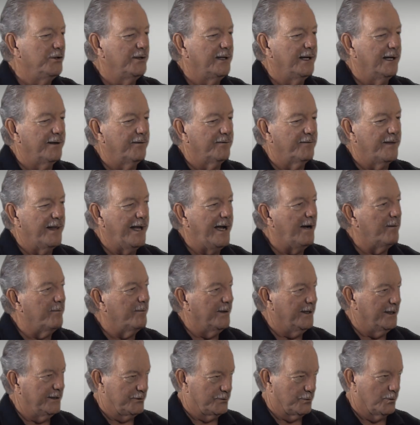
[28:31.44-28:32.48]
you give that
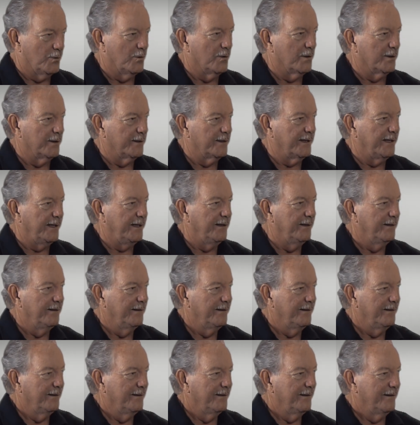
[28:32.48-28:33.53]
much warranty,
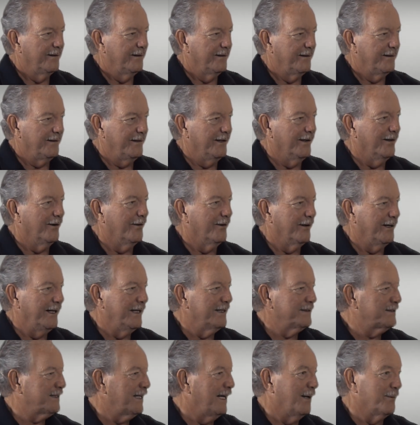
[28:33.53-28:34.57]
and
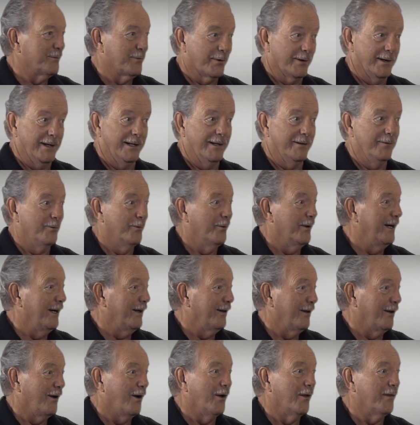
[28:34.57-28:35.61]
it's operated well
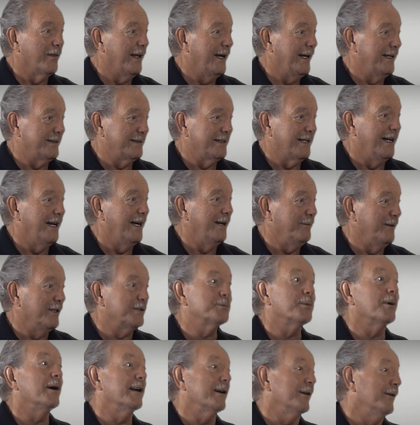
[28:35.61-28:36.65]
all that time,
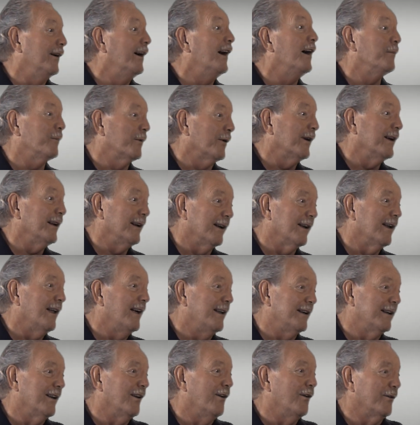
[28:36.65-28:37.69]
it's probably going to operate a
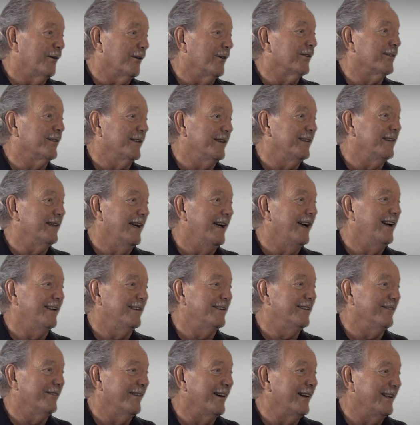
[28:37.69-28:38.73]
lot longer than that, right?